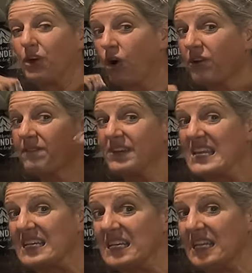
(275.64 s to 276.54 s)
with
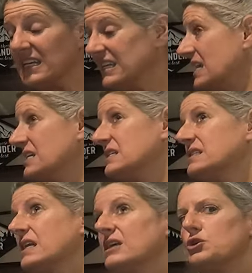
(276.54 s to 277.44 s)
RVing is